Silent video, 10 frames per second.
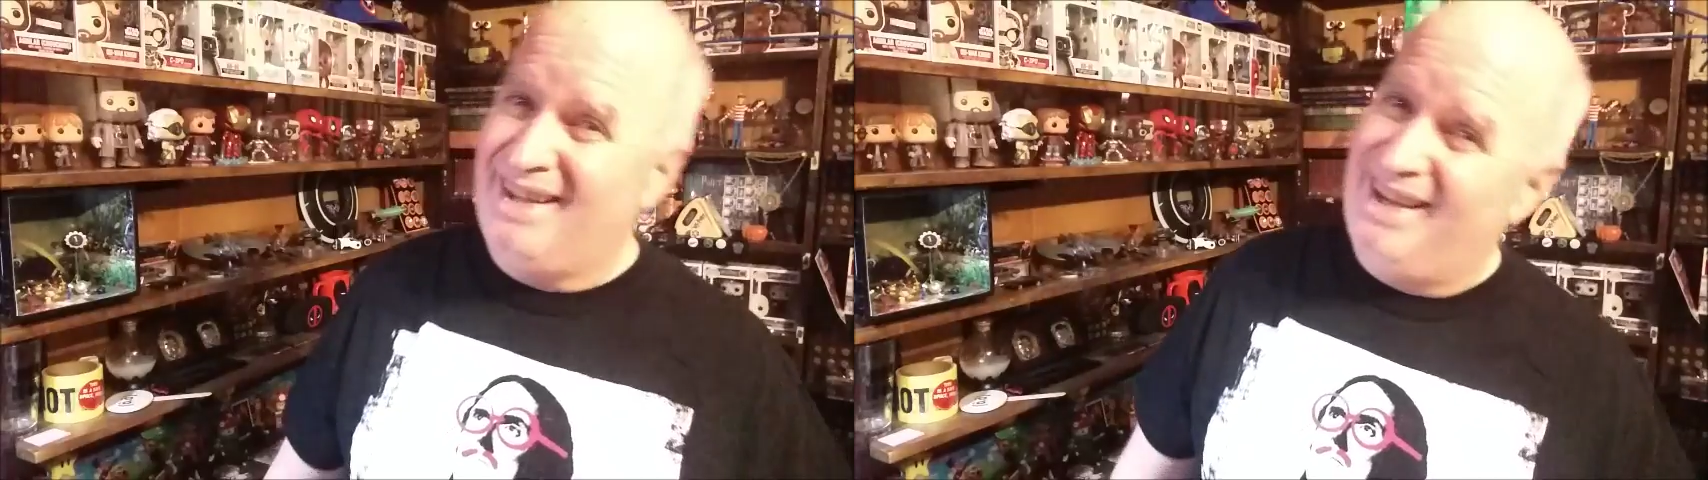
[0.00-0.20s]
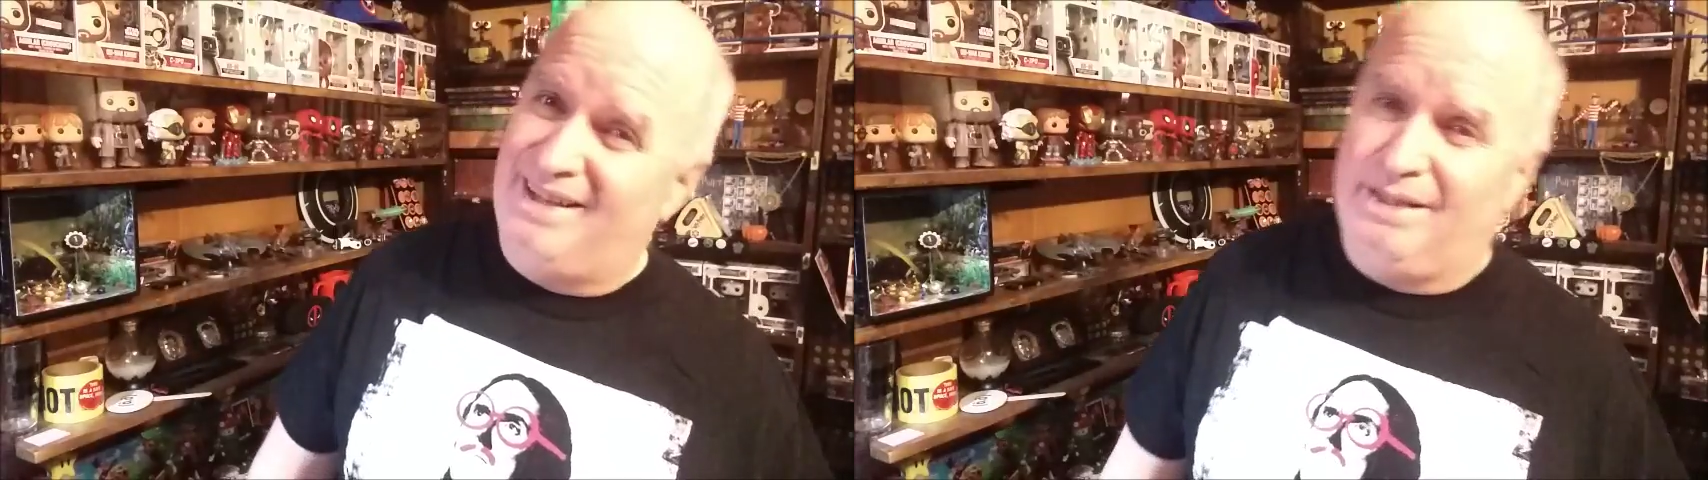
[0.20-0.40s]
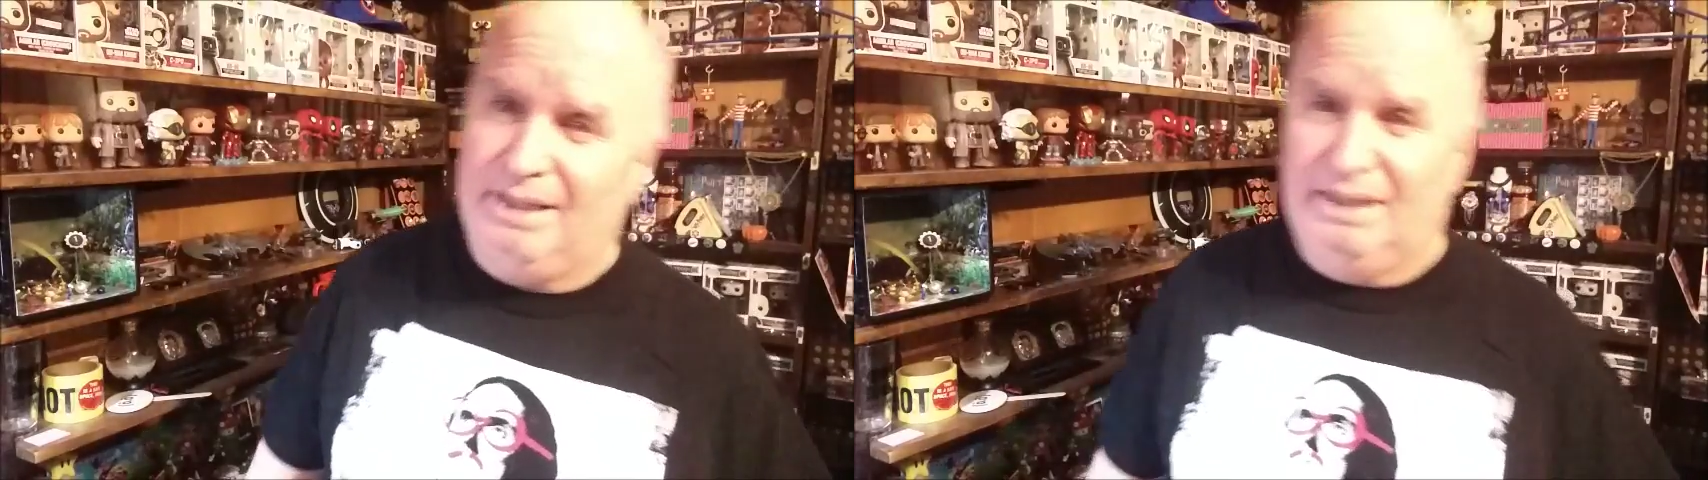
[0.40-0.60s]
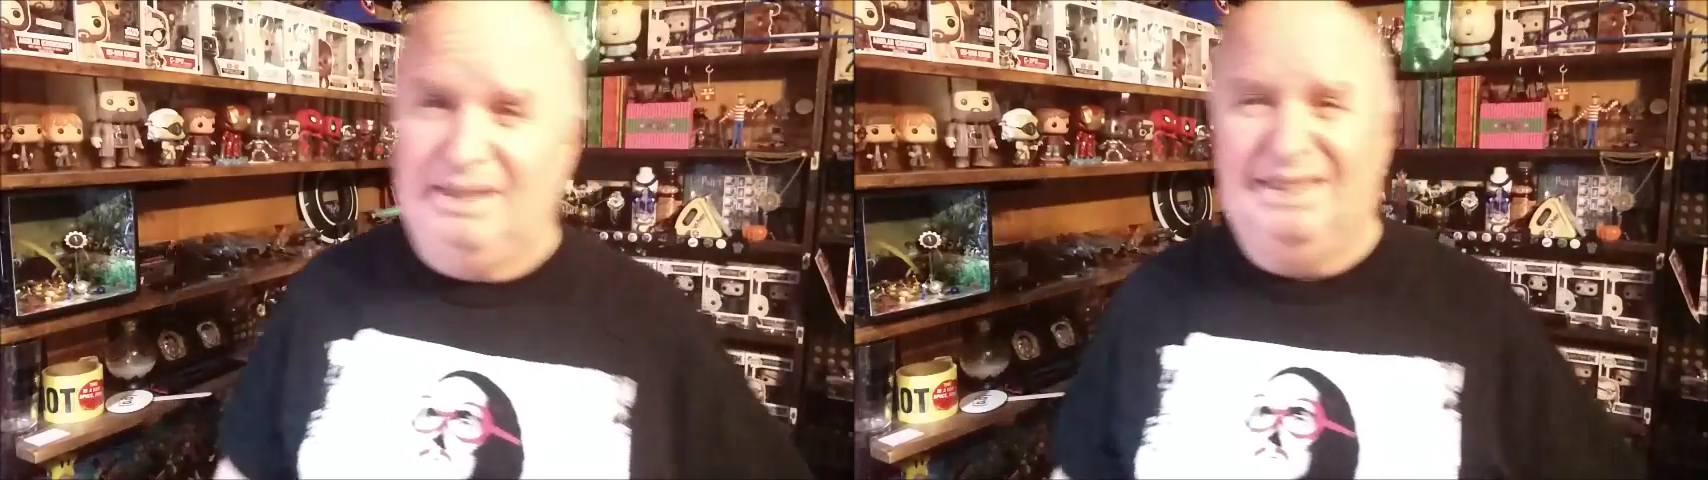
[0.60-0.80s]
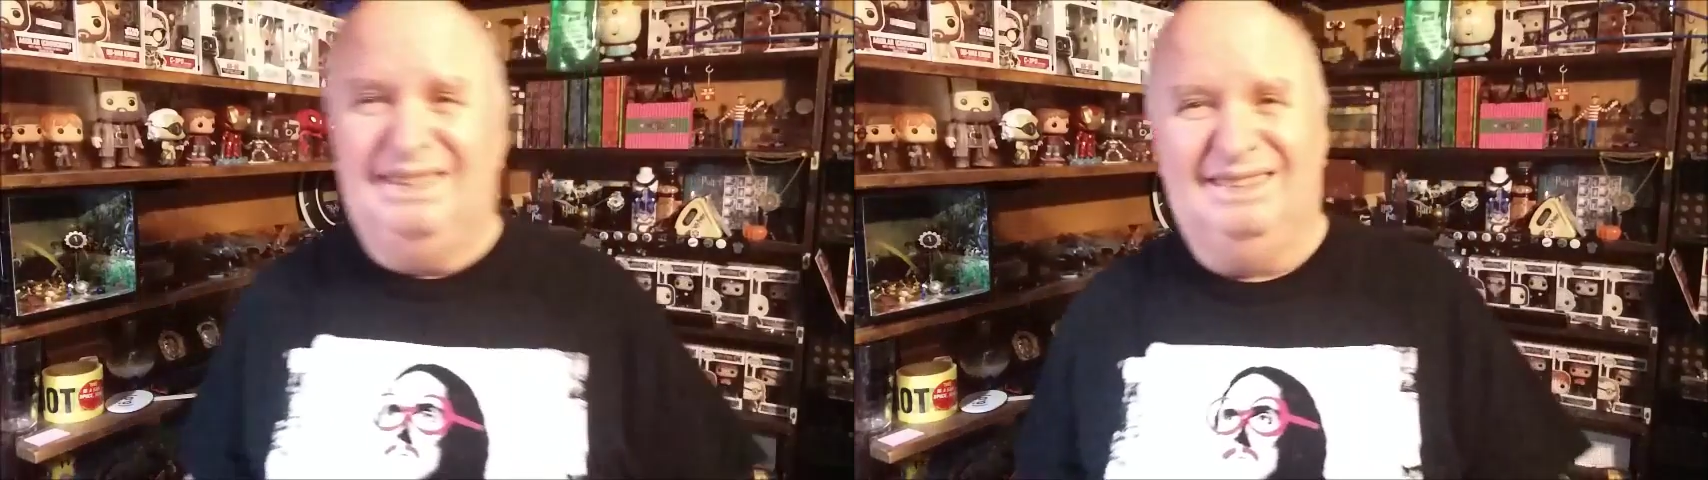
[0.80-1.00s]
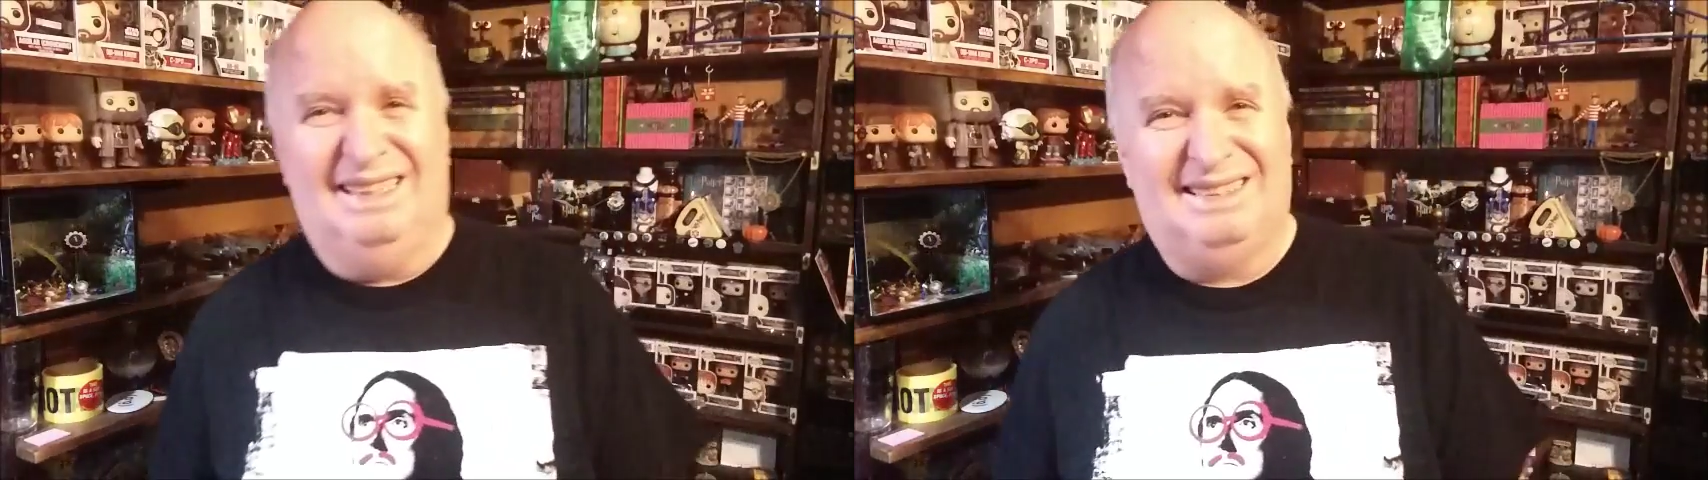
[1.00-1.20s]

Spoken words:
tanked. And